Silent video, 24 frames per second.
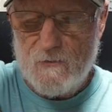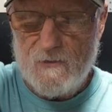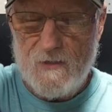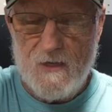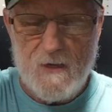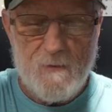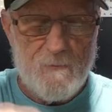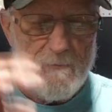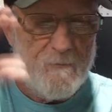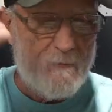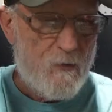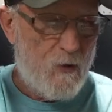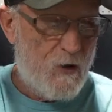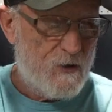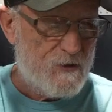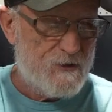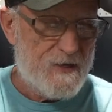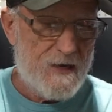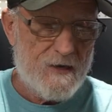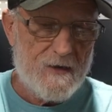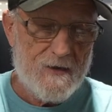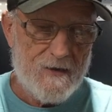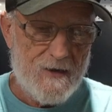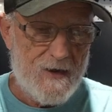tip parts
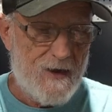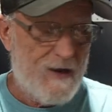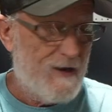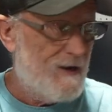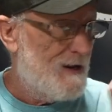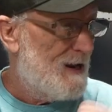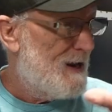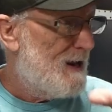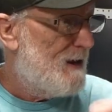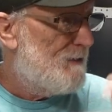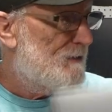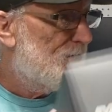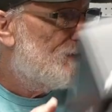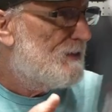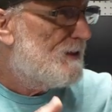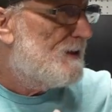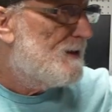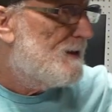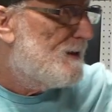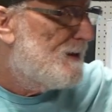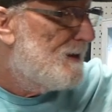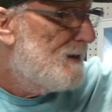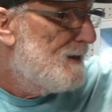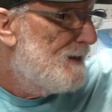and
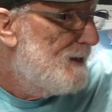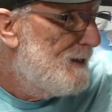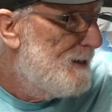everything